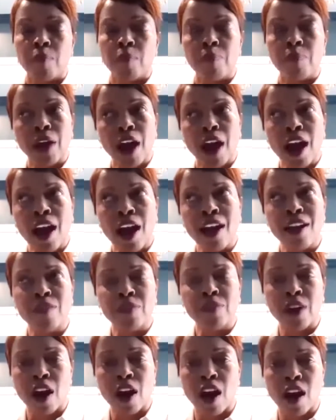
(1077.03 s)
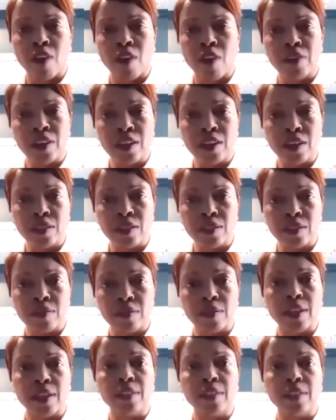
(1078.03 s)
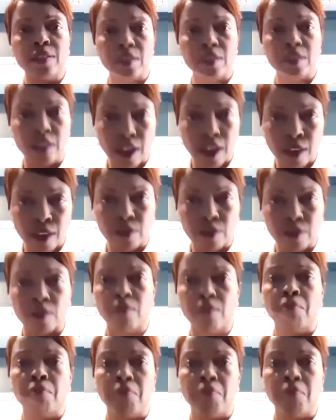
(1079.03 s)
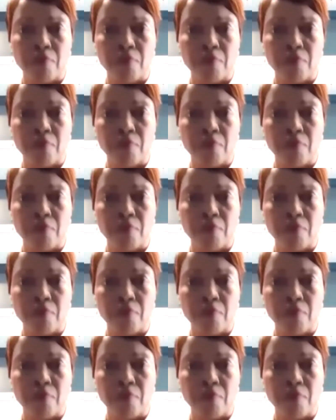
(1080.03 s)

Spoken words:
But I have confidence that together